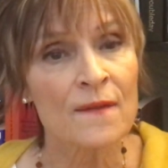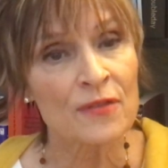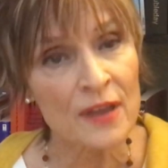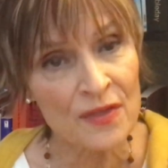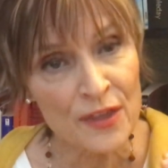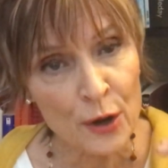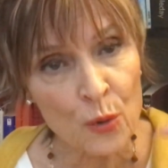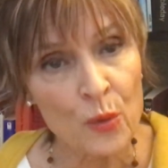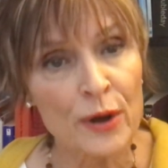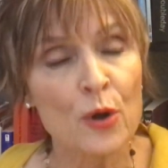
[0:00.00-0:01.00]
then there
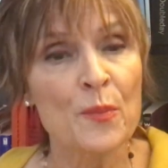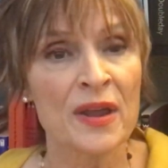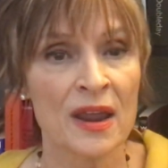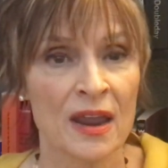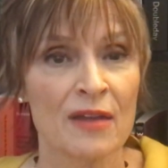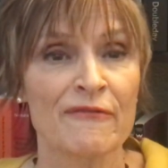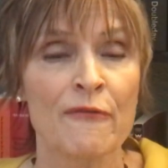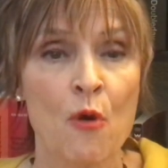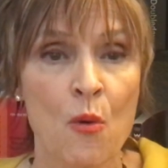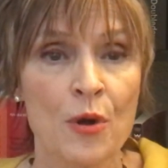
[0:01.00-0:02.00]
will be
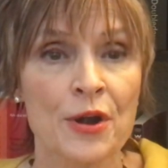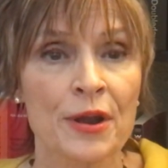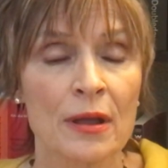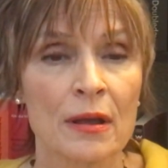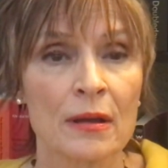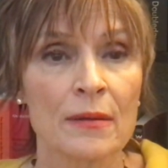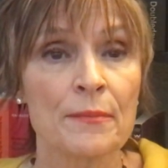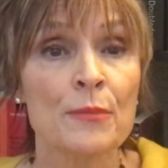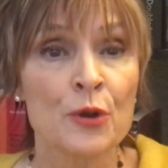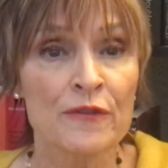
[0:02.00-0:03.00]
forward
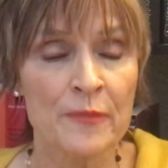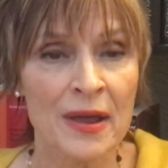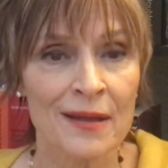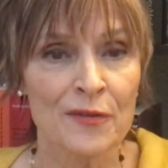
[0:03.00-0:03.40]
movement.